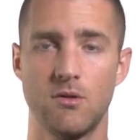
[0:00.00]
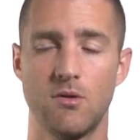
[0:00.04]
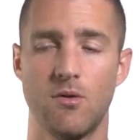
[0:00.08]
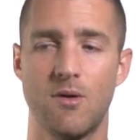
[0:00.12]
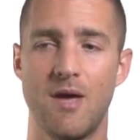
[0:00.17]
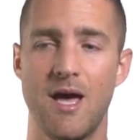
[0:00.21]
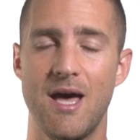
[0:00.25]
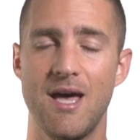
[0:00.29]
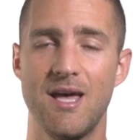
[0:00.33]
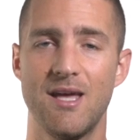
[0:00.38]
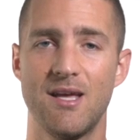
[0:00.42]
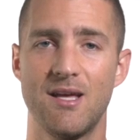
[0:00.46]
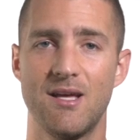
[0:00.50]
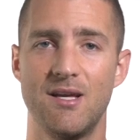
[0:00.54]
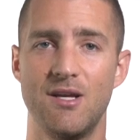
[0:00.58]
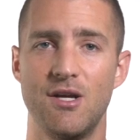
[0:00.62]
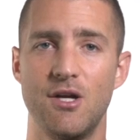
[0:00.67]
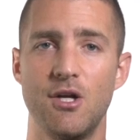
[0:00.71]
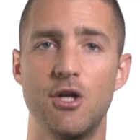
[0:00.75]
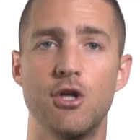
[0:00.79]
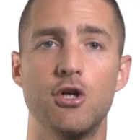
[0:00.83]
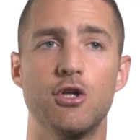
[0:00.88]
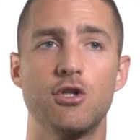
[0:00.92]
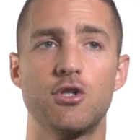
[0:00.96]
Okay?
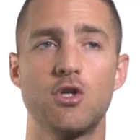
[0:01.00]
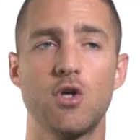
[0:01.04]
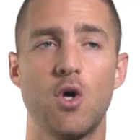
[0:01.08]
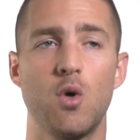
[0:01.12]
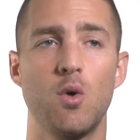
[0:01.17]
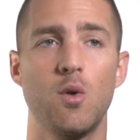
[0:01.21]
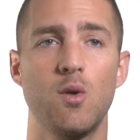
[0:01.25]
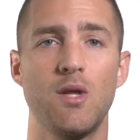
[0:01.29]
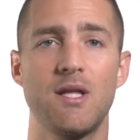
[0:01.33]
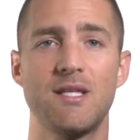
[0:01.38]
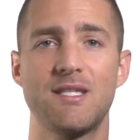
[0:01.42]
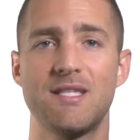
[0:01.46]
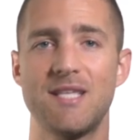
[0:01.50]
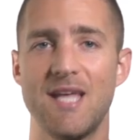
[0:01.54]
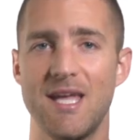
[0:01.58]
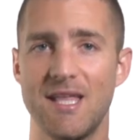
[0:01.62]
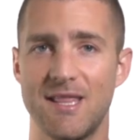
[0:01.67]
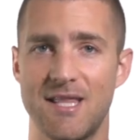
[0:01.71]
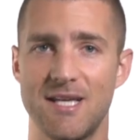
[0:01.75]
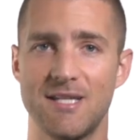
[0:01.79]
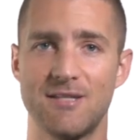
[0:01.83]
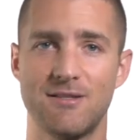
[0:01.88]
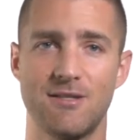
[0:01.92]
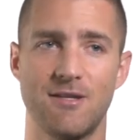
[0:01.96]
So let's
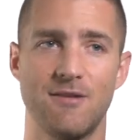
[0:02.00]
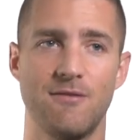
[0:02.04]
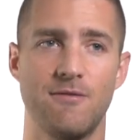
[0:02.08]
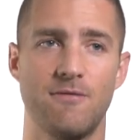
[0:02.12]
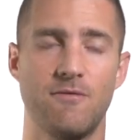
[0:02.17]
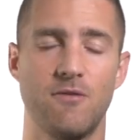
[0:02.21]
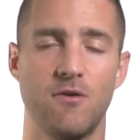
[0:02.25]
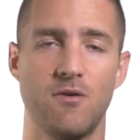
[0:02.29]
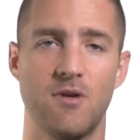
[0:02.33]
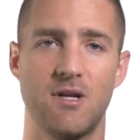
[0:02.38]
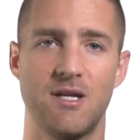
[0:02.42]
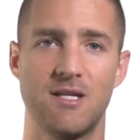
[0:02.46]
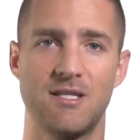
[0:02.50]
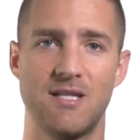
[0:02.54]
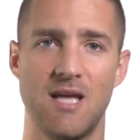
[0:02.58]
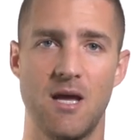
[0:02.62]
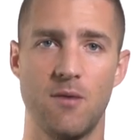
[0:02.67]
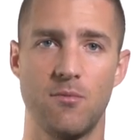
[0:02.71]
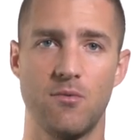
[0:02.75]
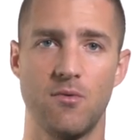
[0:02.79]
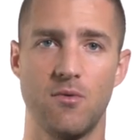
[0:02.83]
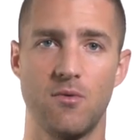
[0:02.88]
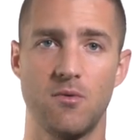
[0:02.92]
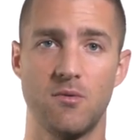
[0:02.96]
take this for an
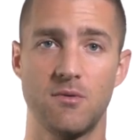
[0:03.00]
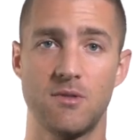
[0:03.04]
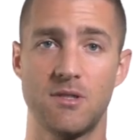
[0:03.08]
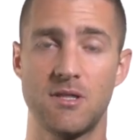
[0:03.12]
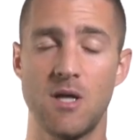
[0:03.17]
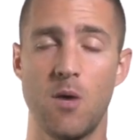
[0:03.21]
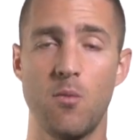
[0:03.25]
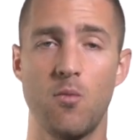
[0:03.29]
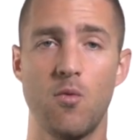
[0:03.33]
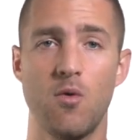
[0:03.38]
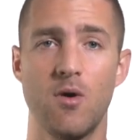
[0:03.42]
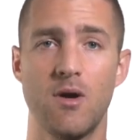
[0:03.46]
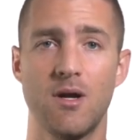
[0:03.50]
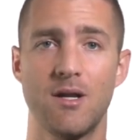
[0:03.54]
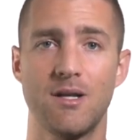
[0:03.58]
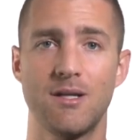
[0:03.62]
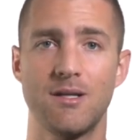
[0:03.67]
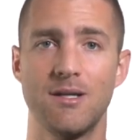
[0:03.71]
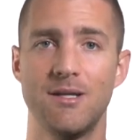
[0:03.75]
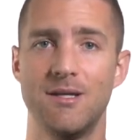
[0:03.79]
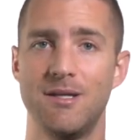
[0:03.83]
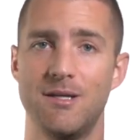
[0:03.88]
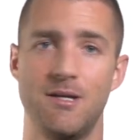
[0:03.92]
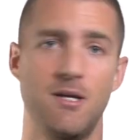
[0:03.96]
example.
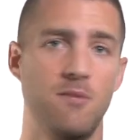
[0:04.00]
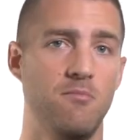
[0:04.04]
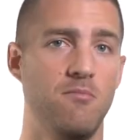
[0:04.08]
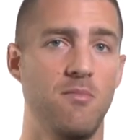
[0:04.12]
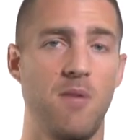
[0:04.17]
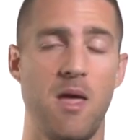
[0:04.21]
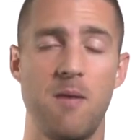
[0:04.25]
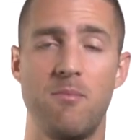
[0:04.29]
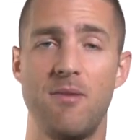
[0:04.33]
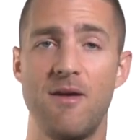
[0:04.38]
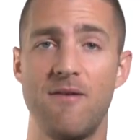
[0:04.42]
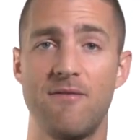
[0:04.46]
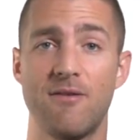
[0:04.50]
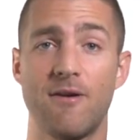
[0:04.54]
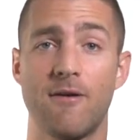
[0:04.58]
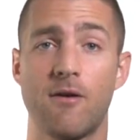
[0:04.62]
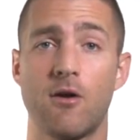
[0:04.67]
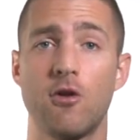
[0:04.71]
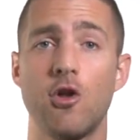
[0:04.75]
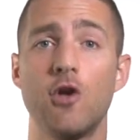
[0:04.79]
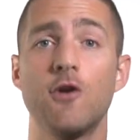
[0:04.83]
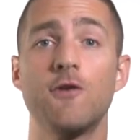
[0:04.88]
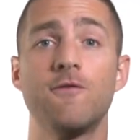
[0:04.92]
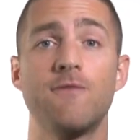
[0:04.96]
Someone, maybe even a
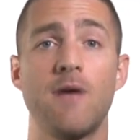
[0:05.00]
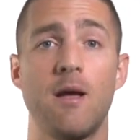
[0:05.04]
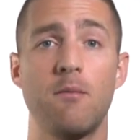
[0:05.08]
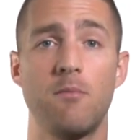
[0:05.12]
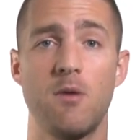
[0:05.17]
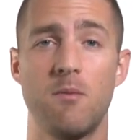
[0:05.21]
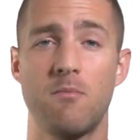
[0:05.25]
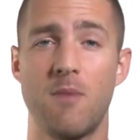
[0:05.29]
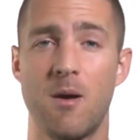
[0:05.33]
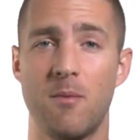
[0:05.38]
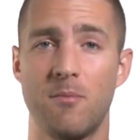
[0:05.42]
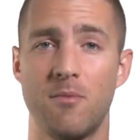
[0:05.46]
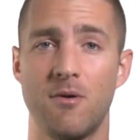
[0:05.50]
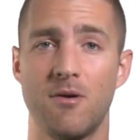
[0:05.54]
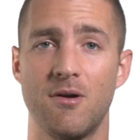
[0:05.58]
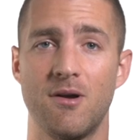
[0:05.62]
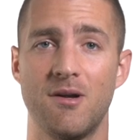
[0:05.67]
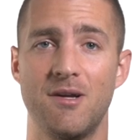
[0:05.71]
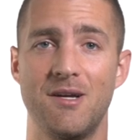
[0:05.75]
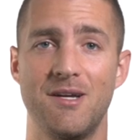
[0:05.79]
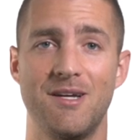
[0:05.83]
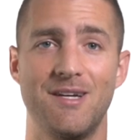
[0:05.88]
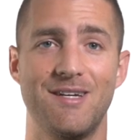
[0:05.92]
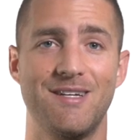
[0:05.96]
close family
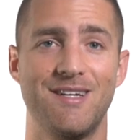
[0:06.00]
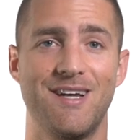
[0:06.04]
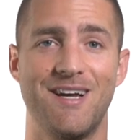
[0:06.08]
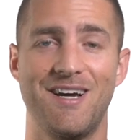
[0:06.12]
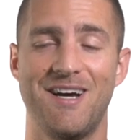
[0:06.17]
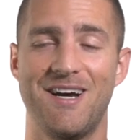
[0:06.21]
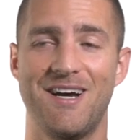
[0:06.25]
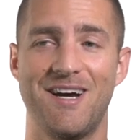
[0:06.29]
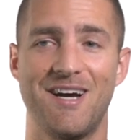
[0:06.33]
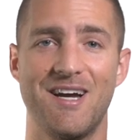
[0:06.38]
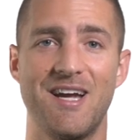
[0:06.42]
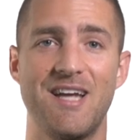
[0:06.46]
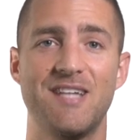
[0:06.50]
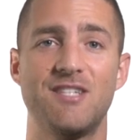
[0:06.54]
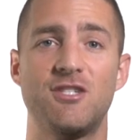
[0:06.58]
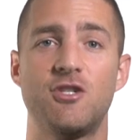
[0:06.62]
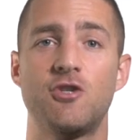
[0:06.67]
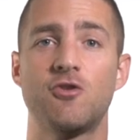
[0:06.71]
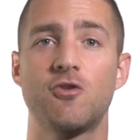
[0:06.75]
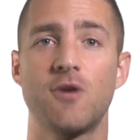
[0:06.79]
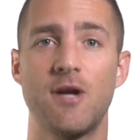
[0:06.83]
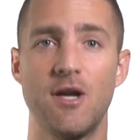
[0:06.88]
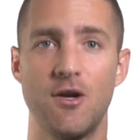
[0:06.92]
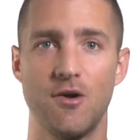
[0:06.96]
member, is
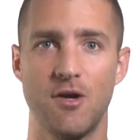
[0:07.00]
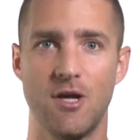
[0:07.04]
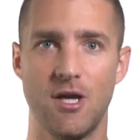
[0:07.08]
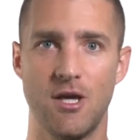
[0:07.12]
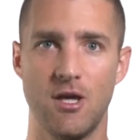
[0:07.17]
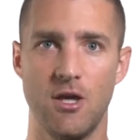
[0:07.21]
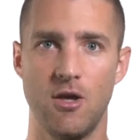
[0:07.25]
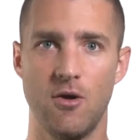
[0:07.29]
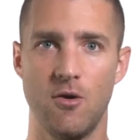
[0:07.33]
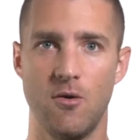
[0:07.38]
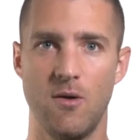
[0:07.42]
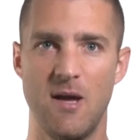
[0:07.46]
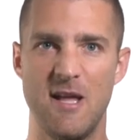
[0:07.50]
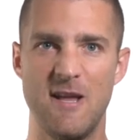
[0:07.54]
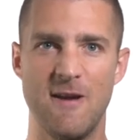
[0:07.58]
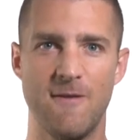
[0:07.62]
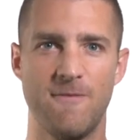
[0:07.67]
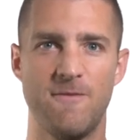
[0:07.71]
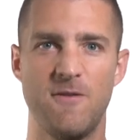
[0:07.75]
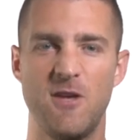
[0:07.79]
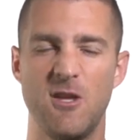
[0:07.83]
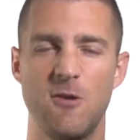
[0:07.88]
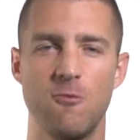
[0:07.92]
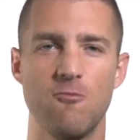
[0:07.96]
triggering you and you're
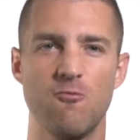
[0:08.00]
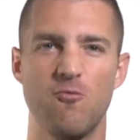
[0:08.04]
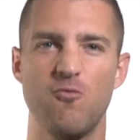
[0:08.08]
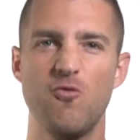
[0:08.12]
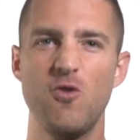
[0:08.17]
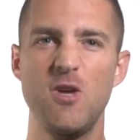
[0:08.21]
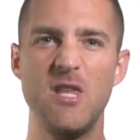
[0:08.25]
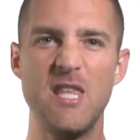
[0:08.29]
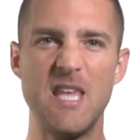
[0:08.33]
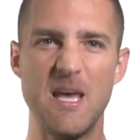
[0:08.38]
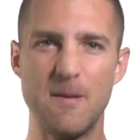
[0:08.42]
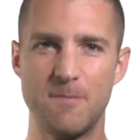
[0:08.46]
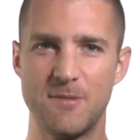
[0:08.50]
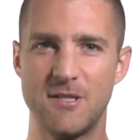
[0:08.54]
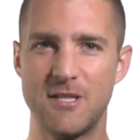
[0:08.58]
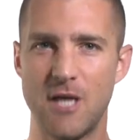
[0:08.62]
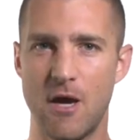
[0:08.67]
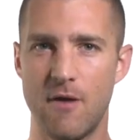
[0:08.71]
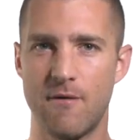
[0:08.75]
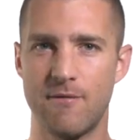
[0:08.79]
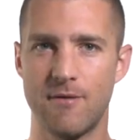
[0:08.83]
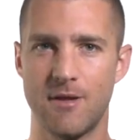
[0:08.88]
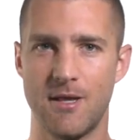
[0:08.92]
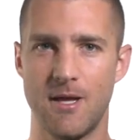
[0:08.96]
feeling really
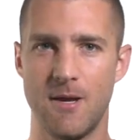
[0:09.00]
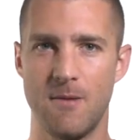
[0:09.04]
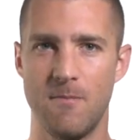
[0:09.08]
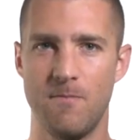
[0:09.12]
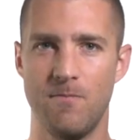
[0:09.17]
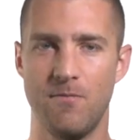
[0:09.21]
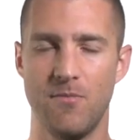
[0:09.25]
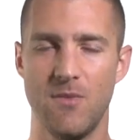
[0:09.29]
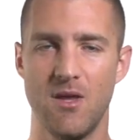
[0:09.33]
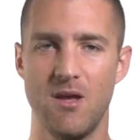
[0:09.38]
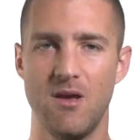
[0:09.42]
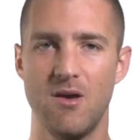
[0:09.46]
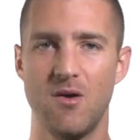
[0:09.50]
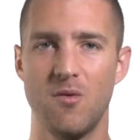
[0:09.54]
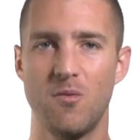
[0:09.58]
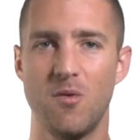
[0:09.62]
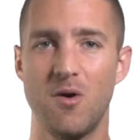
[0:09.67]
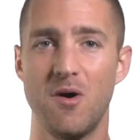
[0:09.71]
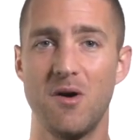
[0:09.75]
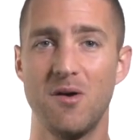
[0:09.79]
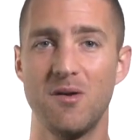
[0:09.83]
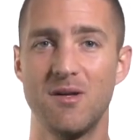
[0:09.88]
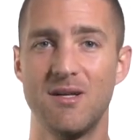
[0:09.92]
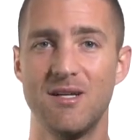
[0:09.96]
upset over them.
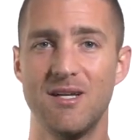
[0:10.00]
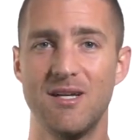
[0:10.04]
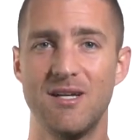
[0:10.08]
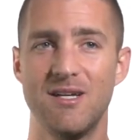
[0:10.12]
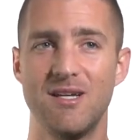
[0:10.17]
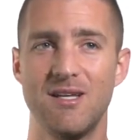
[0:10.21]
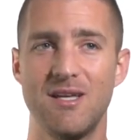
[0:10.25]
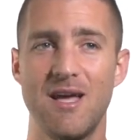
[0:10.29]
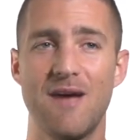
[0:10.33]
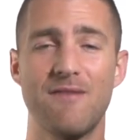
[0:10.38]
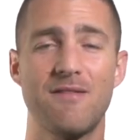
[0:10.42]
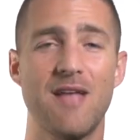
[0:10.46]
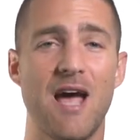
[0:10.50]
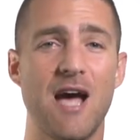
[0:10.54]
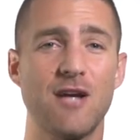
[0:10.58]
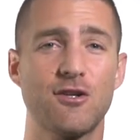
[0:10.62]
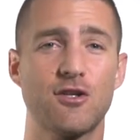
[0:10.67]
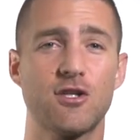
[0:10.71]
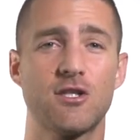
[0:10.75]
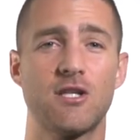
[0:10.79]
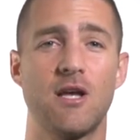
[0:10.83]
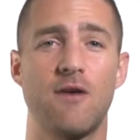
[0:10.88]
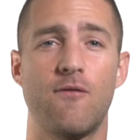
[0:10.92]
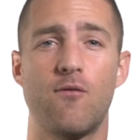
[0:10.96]
Well, you have to
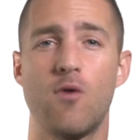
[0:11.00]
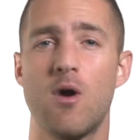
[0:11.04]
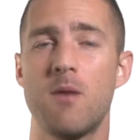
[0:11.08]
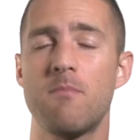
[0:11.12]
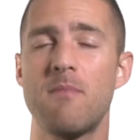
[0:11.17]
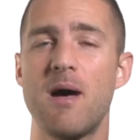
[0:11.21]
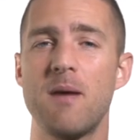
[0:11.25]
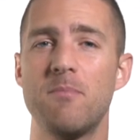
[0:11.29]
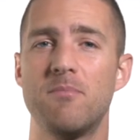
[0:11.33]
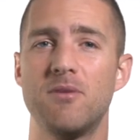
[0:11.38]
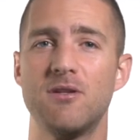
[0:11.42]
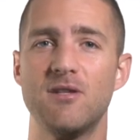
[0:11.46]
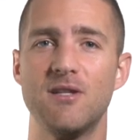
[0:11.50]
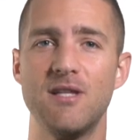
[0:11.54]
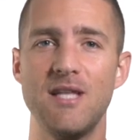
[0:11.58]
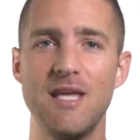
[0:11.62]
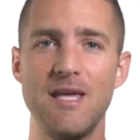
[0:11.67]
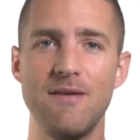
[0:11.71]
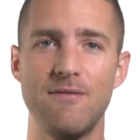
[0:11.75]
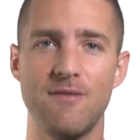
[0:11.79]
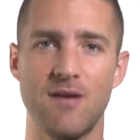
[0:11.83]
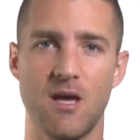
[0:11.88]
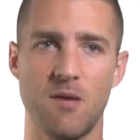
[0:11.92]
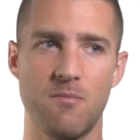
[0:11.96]
ask yourself, what am I
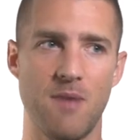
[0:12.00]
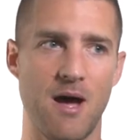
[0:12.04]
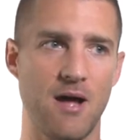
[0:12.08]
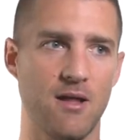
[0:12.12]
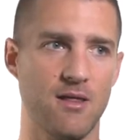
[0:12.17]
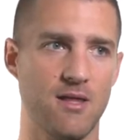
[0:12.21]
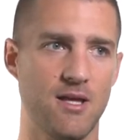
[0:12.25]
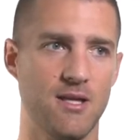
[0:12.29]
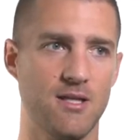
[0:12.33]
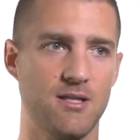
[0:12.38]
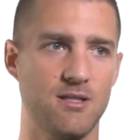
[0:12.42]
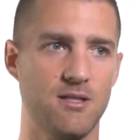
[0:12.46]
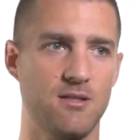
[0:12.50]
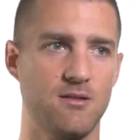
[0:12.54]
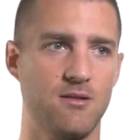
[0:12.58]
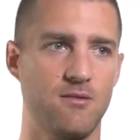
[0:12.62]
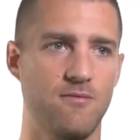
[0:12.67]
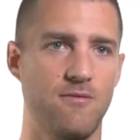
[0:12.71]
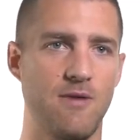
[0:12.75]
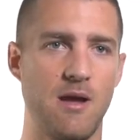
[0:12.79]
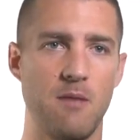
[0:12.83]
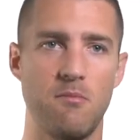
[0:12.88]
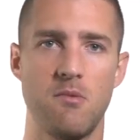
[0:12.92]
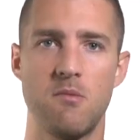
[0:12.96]
believing about this
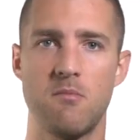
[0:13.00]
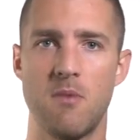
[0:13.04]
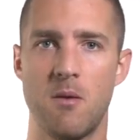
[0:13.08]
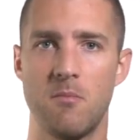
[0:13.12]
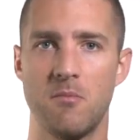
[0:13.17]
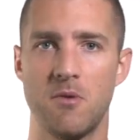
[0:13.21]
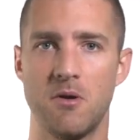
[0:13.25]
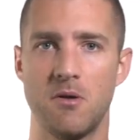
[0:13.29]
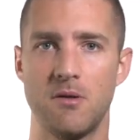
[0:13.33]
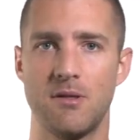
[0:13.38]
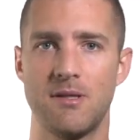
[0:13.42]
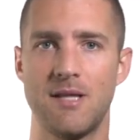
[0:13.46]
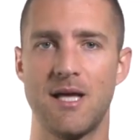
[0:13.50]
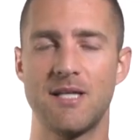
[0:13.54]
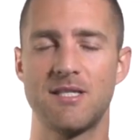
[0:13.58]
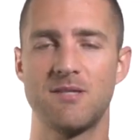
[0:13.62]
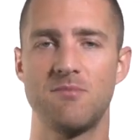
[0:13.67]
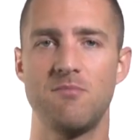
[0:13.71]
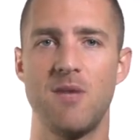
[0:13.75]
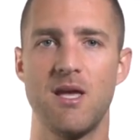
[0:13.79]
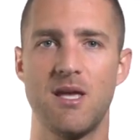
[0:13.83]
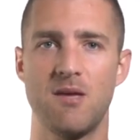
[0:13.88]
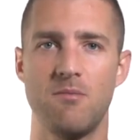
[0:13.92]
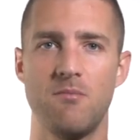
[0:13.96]
family member
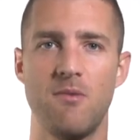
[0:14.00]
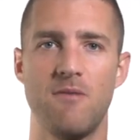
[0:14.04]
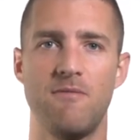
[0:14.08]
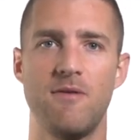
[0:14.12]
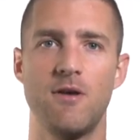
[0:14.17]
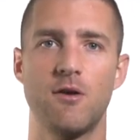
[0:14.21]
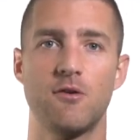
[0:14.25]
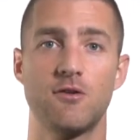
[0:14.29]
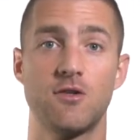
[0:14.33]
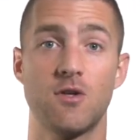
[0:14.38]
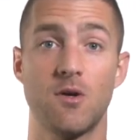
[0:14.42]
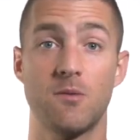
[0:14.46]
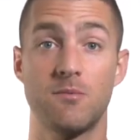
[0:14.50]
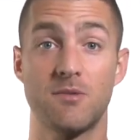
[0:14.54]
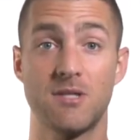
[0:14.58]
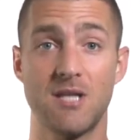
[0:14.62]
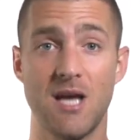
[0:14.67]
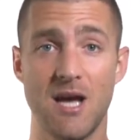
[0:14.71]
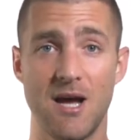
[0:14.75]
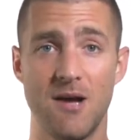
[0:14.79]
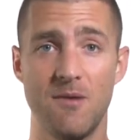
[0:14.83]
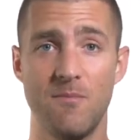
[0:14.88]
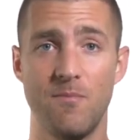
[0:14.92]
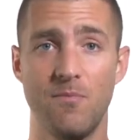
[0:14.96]
that's making me feel so
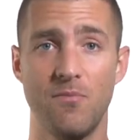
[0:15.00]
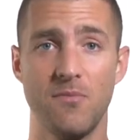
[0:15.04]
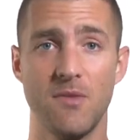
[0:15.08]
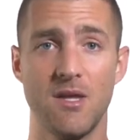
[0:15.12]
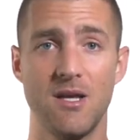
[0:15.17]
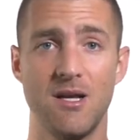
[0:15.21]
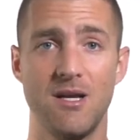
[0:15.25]
upset?